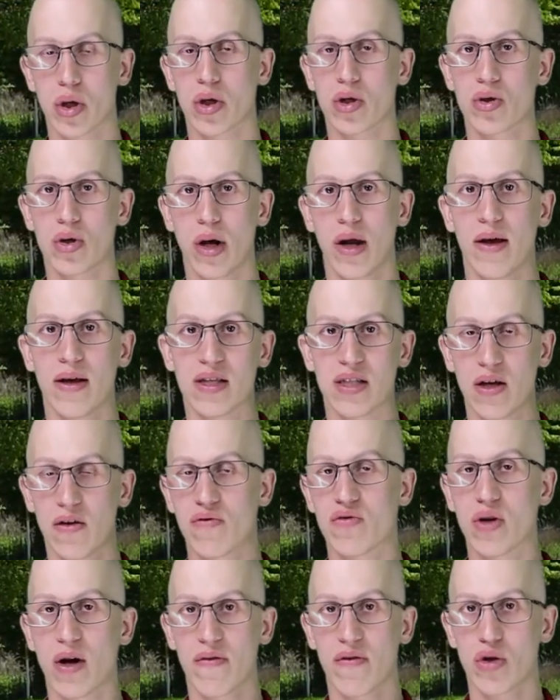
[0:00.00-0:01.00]

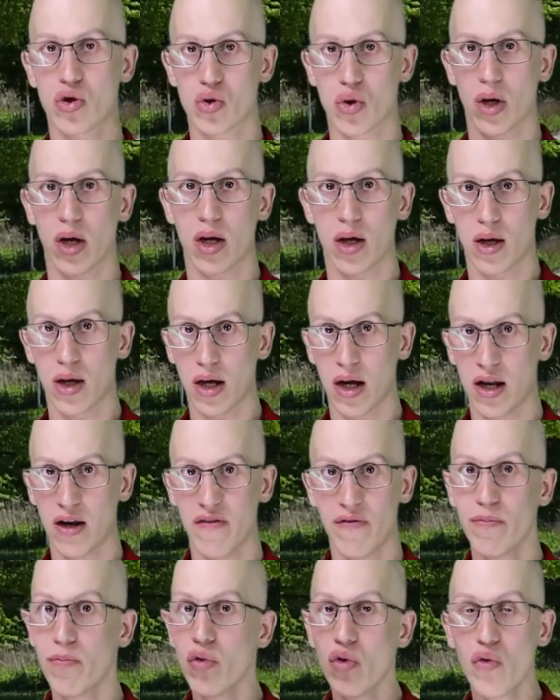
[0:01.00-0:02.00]
self-driving truck
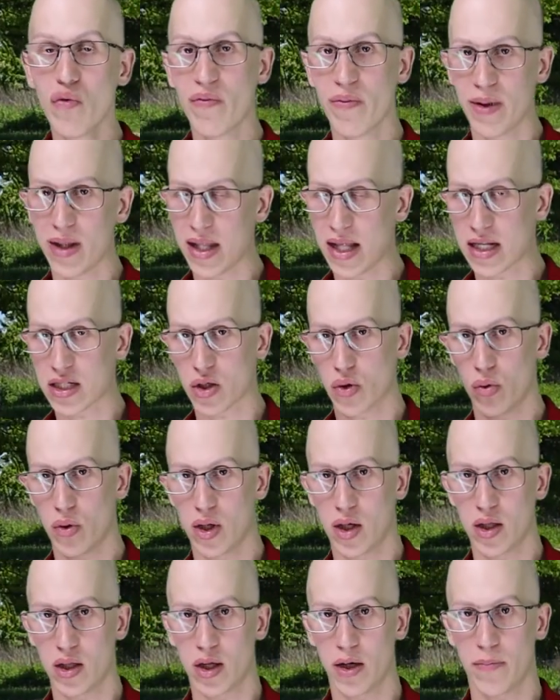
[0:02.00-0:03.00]
kind of movement that's
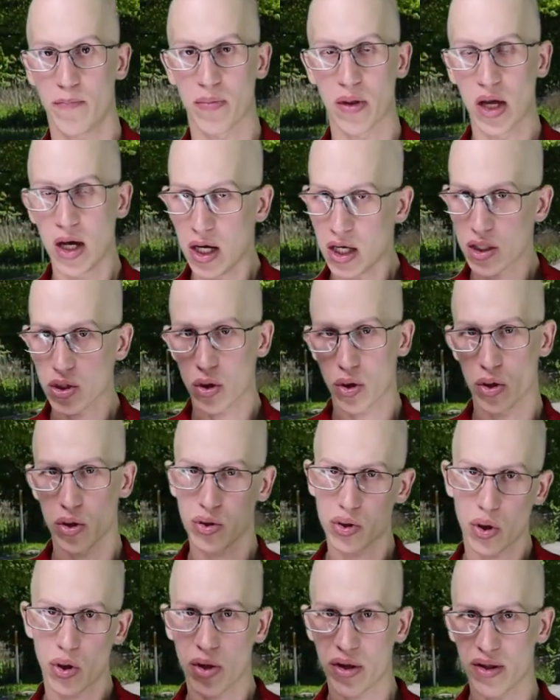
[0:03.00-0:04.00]
going on there? So
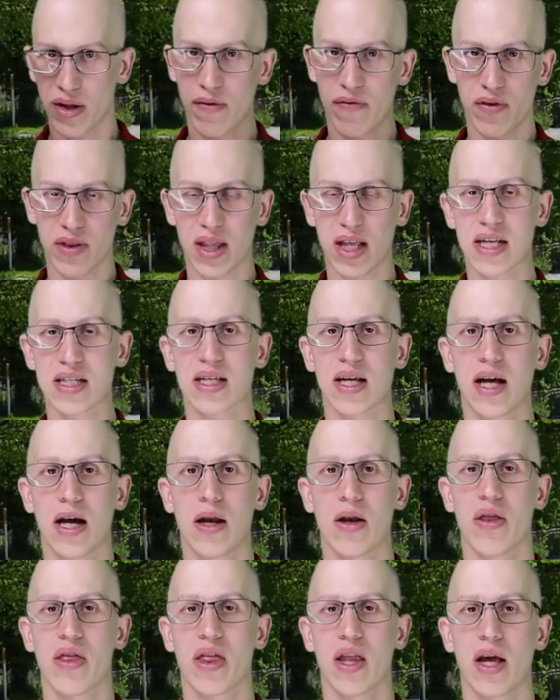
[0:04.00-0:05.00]
those are all different things to
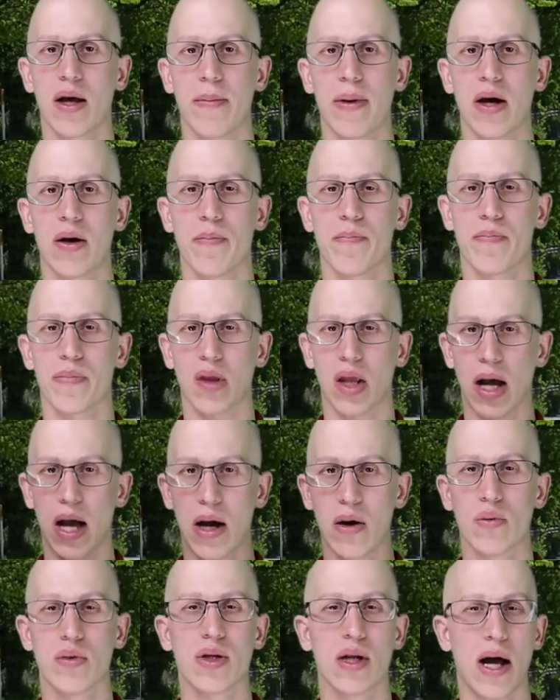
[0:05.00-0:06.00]
kind of think about.
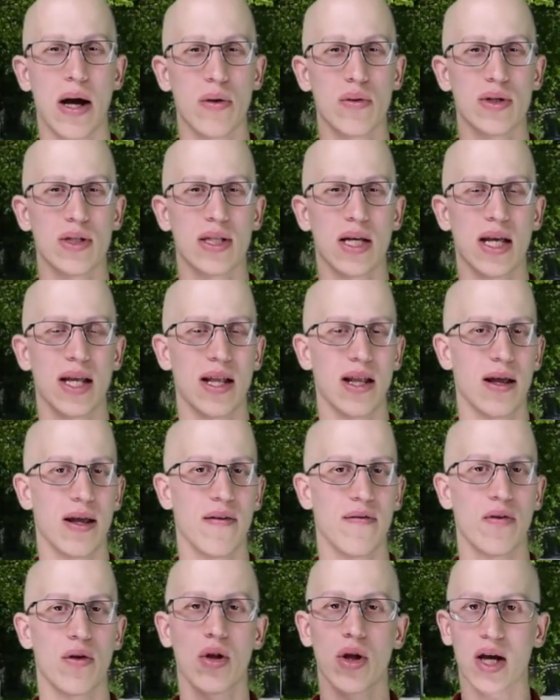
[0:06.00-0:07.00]
I would say
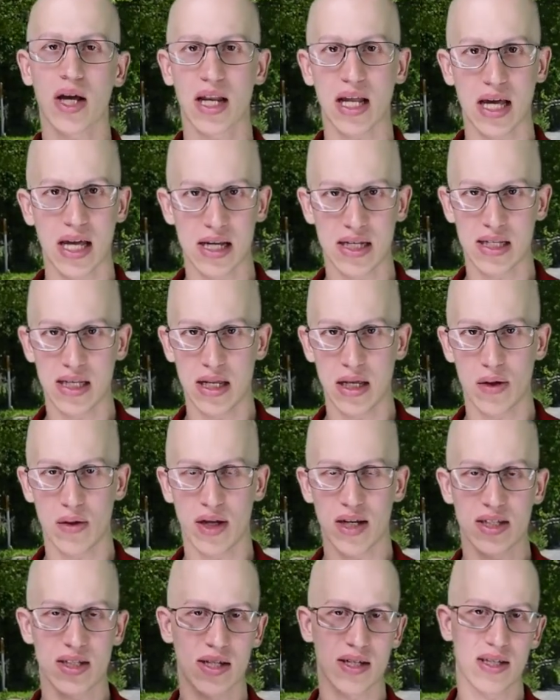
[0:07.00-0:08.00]
if you're looking to get a
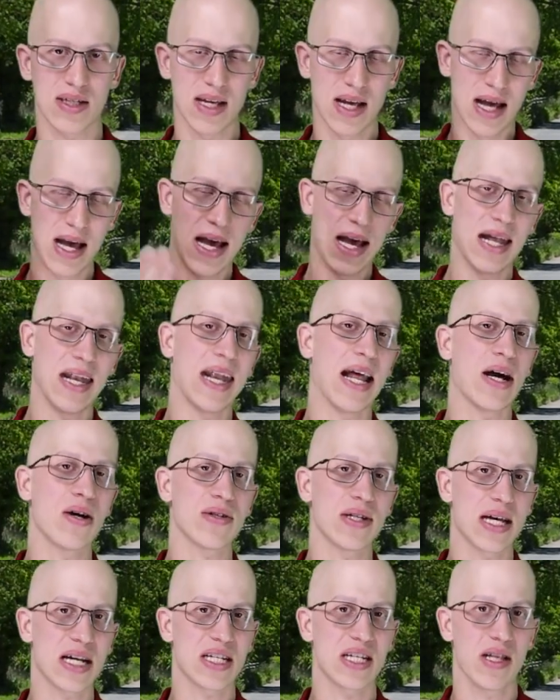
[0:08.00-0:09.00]
CDL license,
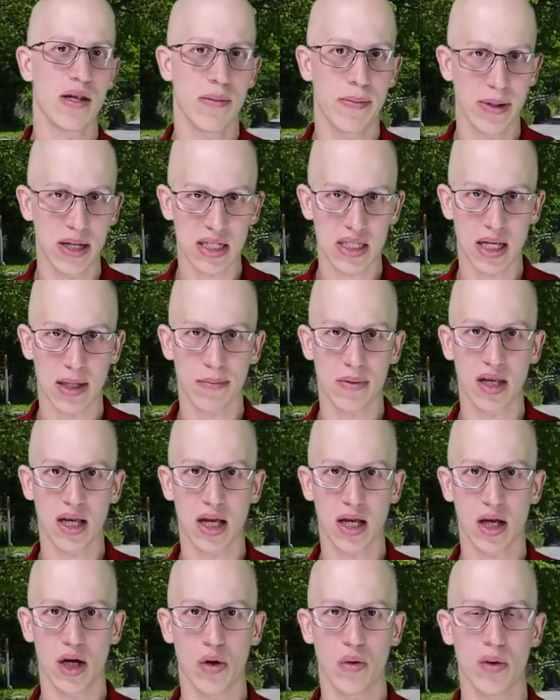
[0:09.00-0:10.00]
now is actually the best time
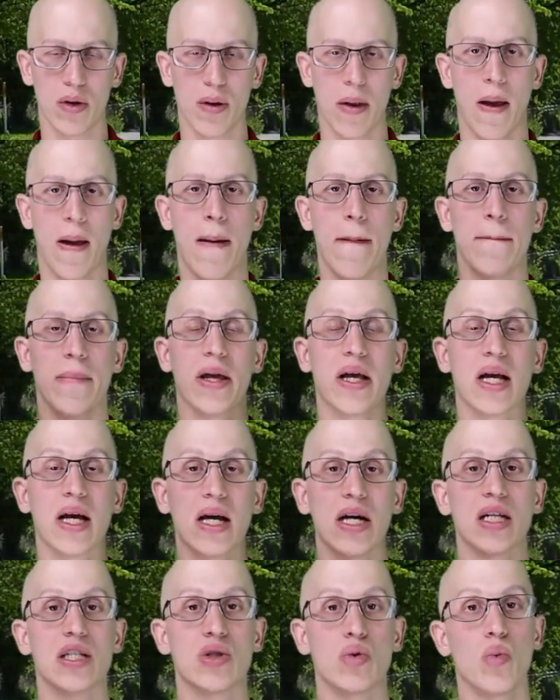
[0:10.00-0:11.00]
to get going
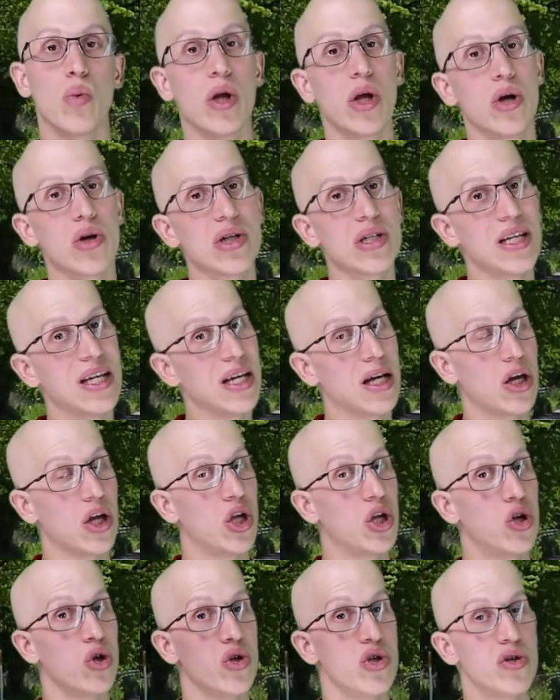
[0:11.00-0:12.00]
because we are seeing
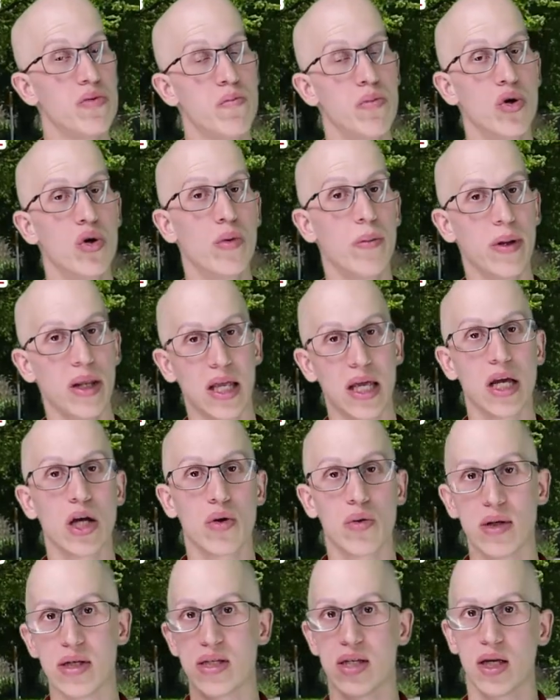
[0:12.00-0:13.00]
a huge boom and
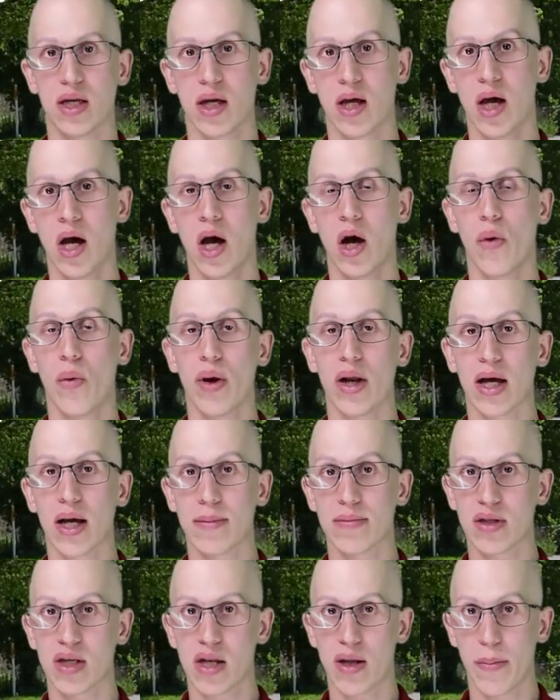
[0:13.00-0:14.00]
increasing when
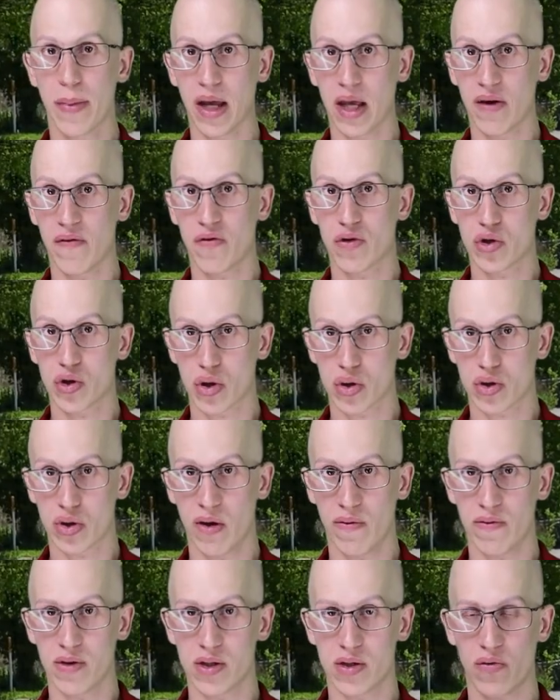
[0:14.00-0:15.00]
it comes to demand for truck
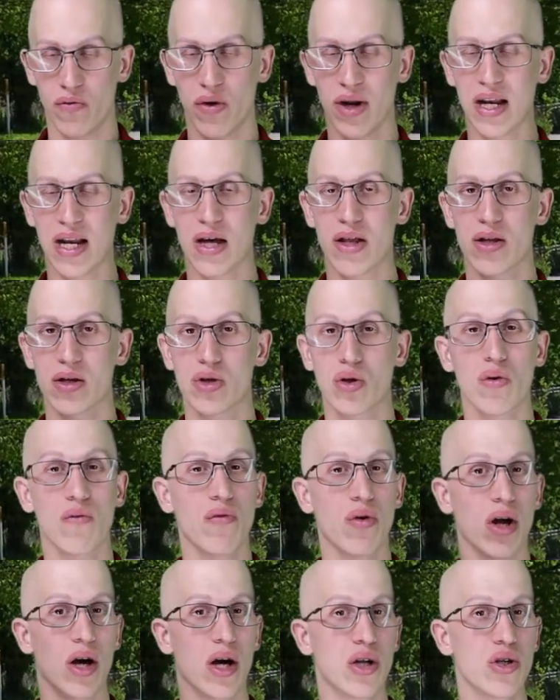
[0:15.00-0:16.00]
drivers. Right now there's
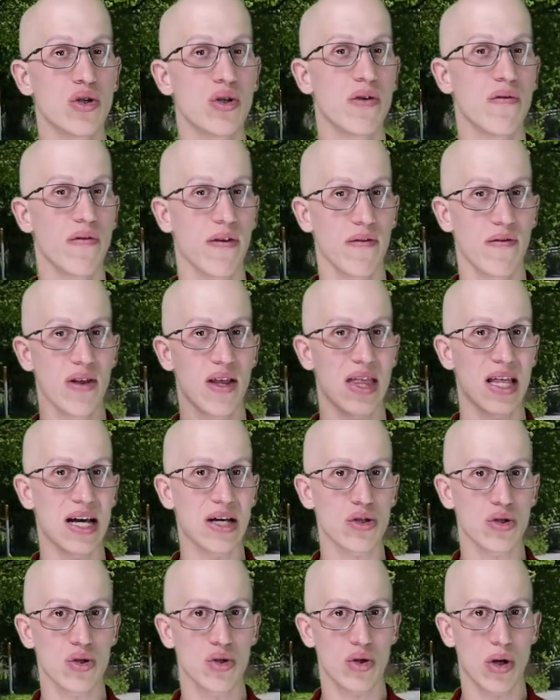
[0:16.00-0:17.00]
over
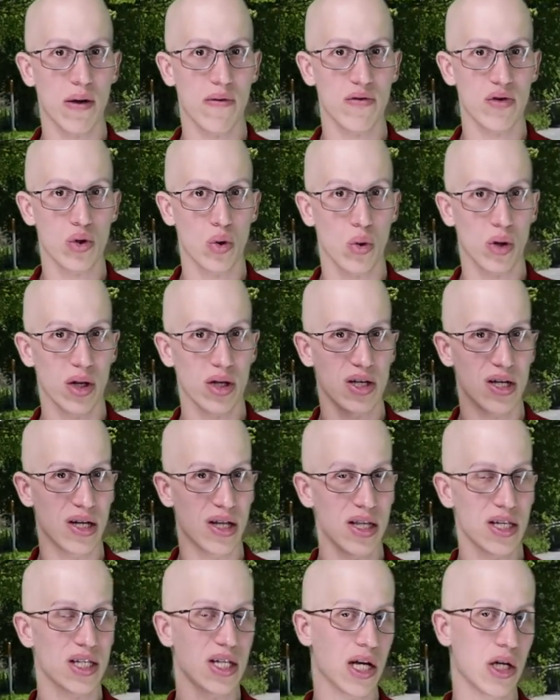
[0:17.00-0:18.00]
150,000 driver
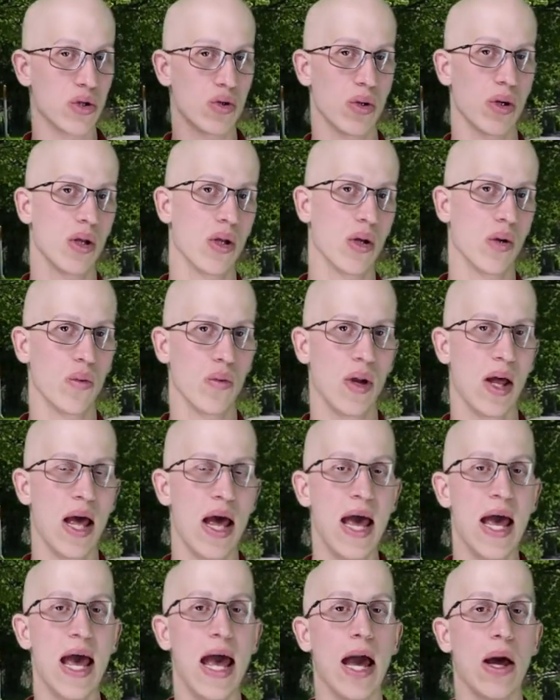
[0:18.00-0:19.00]
shortages in this country alone,
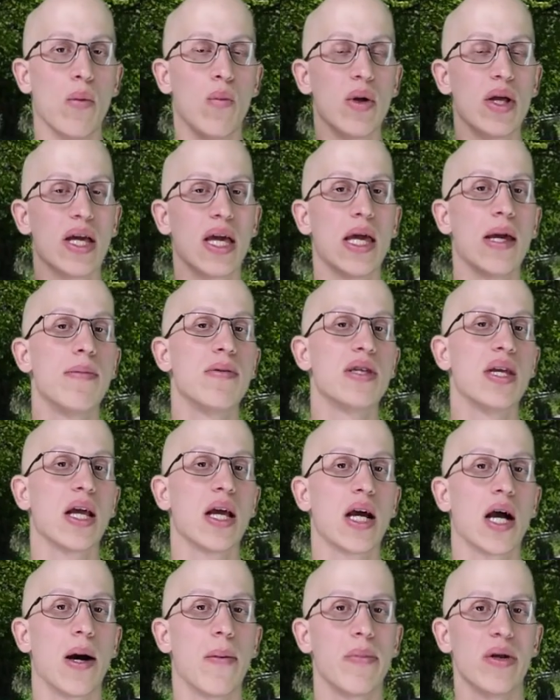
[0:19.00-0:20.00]
and we keep
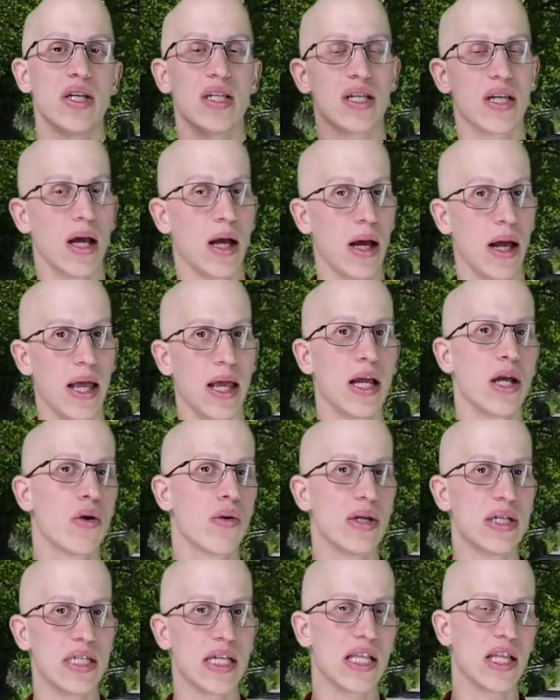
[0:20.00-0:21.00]
seeing companies
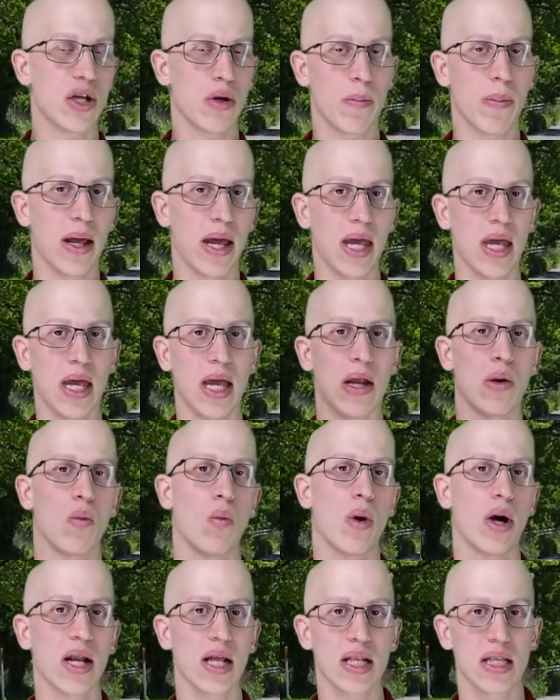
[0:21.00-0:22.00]
increasing their pay
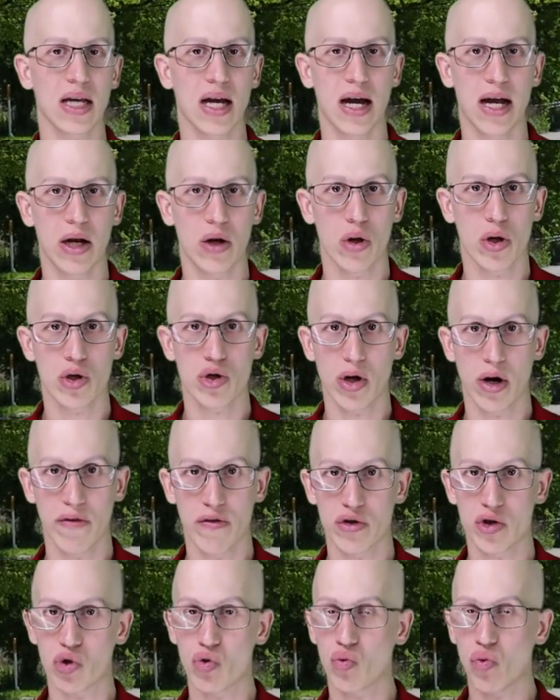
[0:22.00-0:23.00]
and wanting to hire our
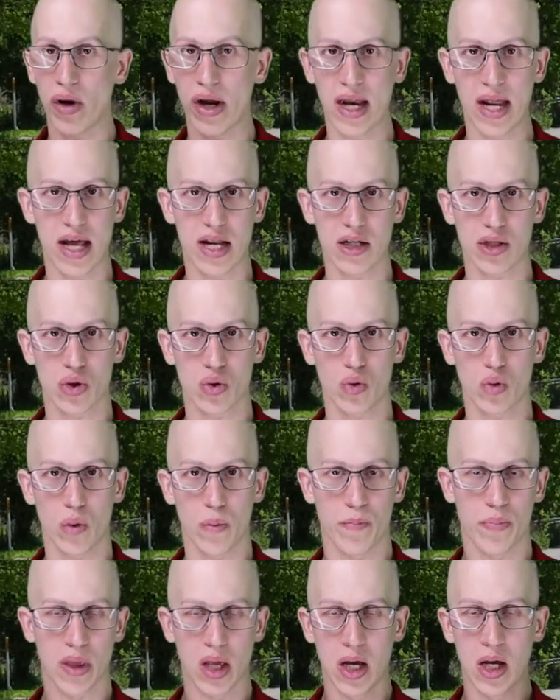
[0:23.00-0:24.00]
drivers right out of
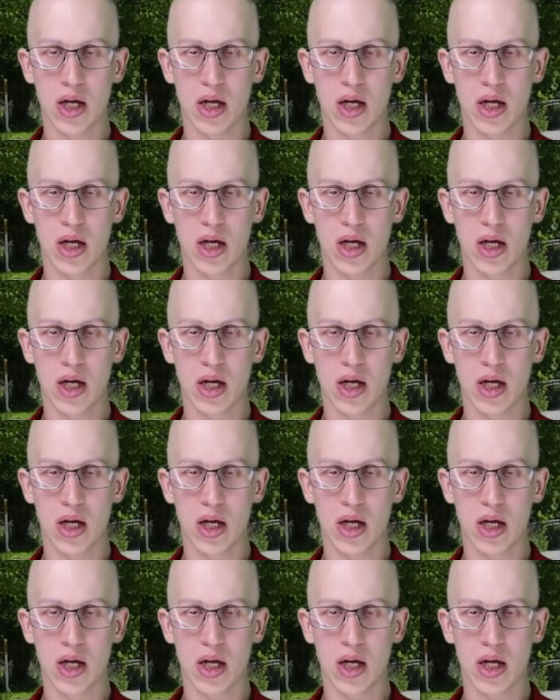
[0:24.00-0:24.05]
school.